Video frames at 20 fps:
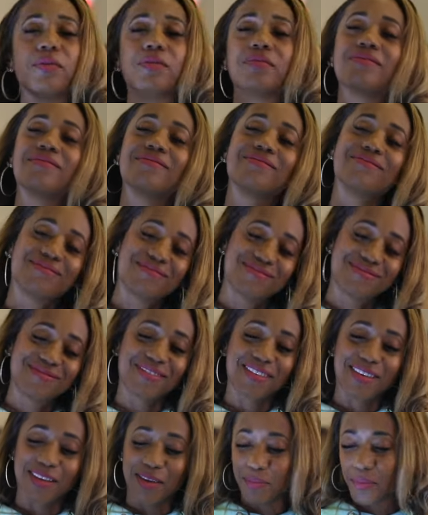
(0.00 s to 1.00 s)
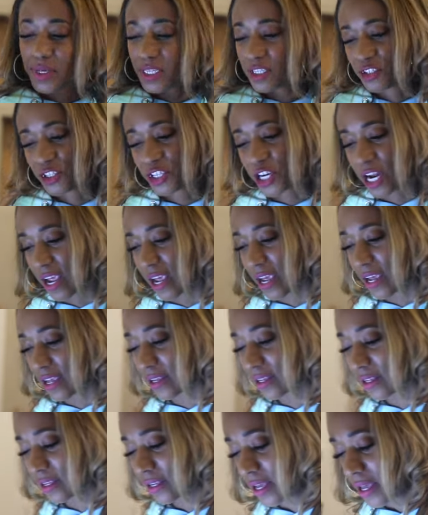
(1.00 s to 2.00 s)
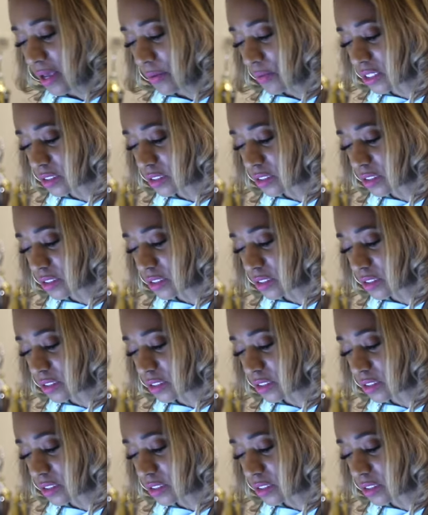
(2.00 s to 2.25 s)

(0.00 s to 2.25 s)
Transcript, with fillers: Who? Miss J. Miss J.